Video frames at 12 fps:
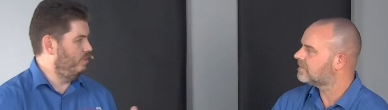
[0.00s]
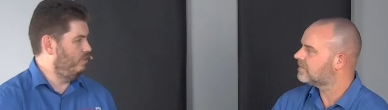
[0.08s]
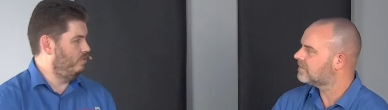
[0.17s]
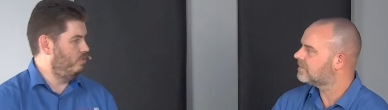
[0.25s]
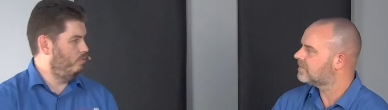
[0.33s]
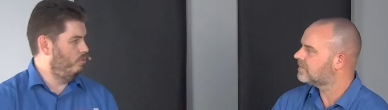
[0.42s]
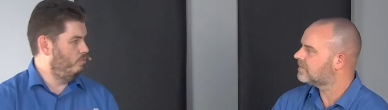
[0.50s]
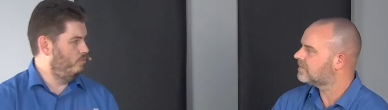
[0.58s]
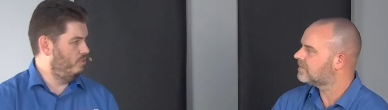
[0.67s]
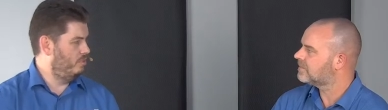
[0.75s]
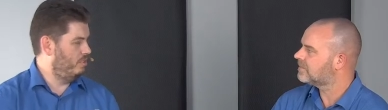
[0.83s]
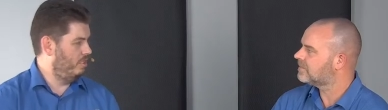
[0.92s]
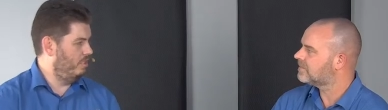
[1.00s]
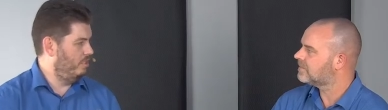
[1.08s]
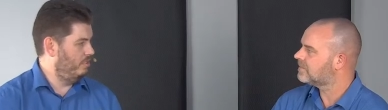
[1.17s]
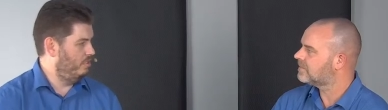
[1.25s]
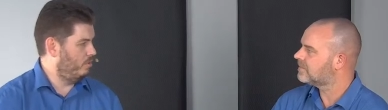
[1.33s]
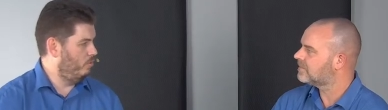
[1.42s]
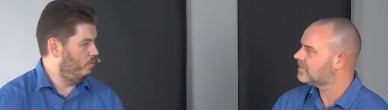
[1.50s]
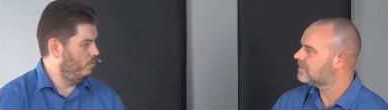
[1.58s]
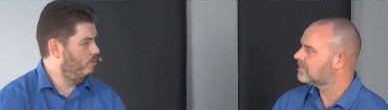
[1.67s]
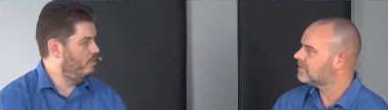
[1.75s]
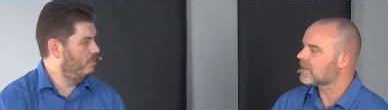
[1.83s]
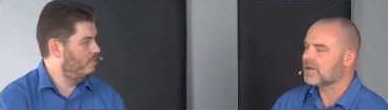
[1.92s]
Speaker 1: into the room's uh, decor.
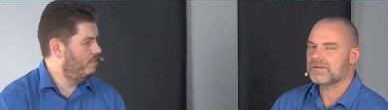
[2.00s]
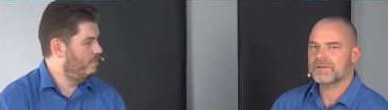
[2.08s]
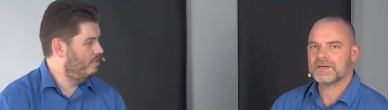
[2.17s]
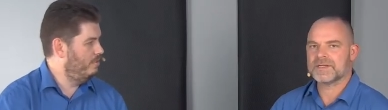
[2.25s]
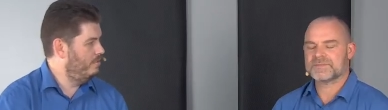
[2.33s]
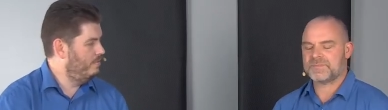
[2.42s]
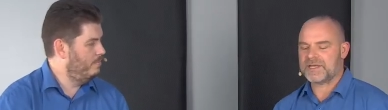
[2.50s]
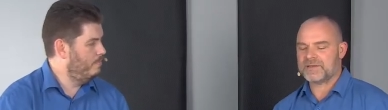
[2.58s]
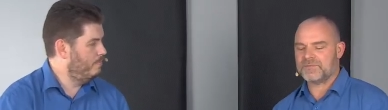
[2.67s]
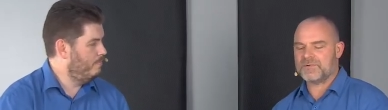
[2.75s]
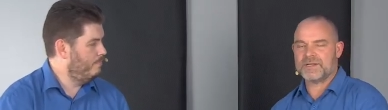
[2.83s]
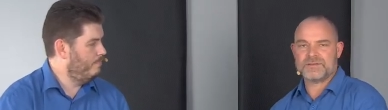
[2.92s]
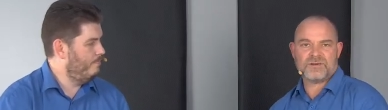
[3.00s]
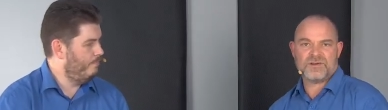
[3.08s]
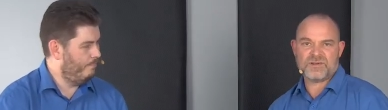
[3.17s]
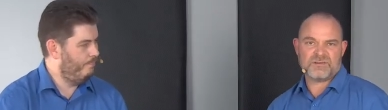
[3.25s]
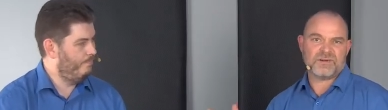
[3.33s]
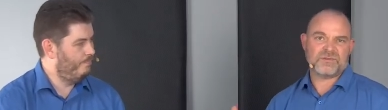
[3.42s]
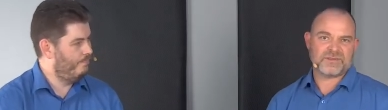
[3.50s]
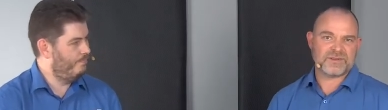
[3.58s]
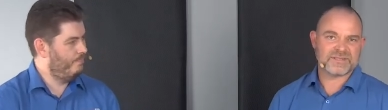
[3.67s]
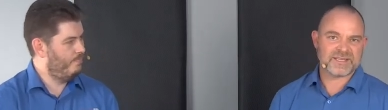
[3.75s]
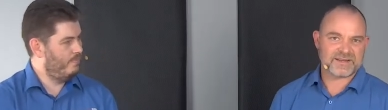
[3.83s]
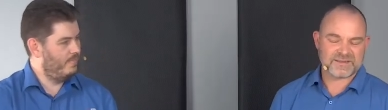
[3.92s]
Speaker 2: Oh, nice. Black and white. Can't go wrong with
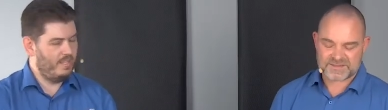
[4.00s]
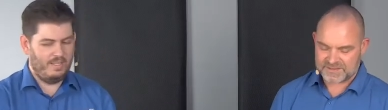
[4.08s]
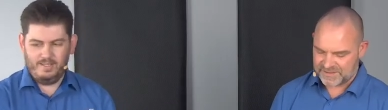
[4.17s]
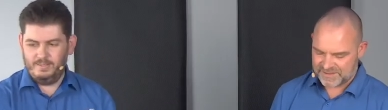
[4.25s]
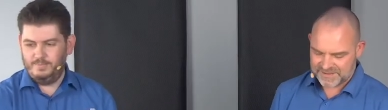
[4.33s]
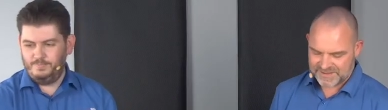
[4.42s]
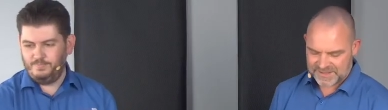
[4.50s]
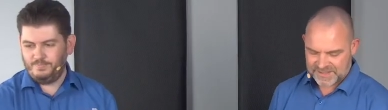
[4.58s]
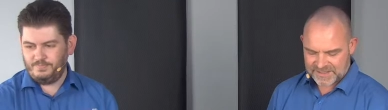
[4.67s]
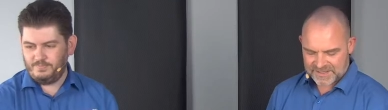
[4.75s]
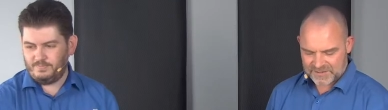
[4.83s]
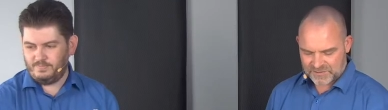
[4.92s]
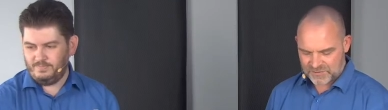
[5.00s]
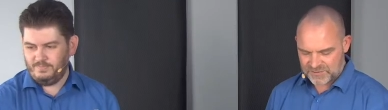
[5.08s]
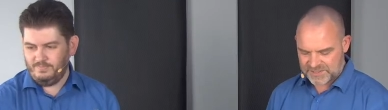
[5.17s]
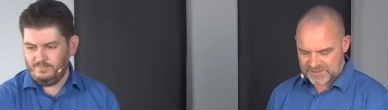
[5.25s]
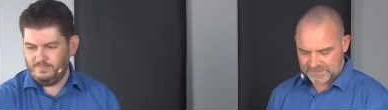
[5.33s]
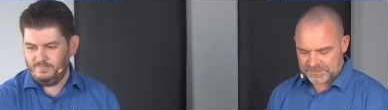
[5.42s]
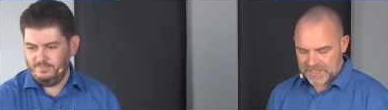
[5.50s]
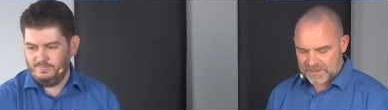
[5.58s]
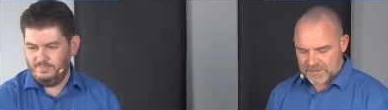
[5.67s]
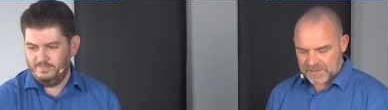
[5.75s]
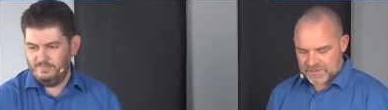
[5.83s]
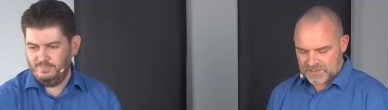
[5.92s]
those colors. Awesome.
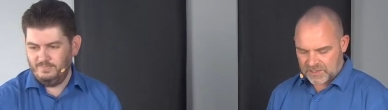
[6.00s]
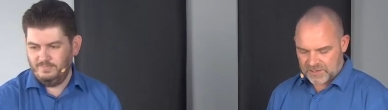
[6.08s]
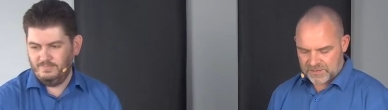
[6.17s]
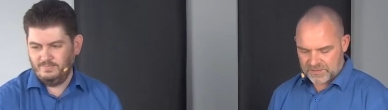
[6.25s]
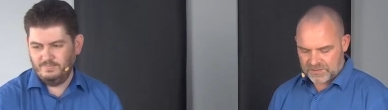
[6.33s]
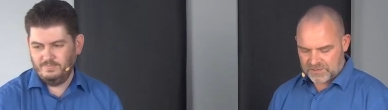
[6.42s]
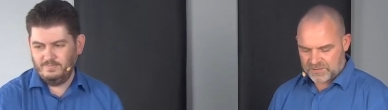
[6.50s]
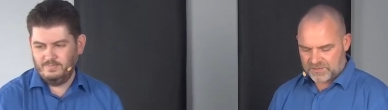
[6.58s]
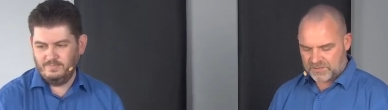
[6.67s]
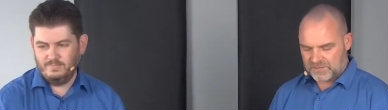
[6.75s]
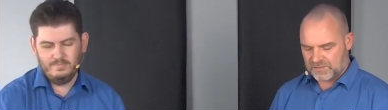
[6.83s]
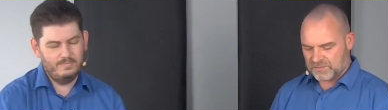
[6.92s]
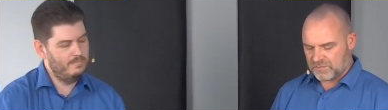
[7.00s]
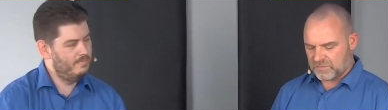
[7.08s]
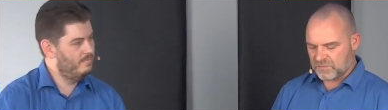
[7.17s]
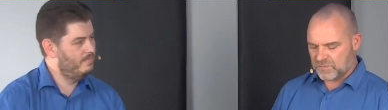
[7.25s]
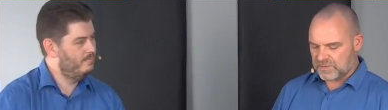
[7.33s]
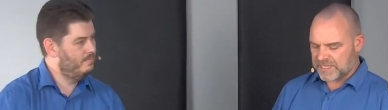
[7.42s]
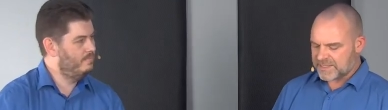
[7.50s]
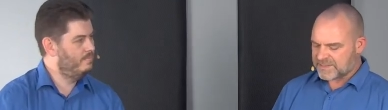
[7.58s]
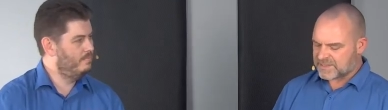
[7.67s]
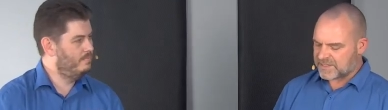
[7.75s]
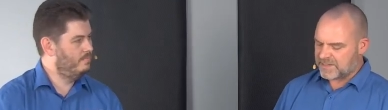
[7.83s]
So let's get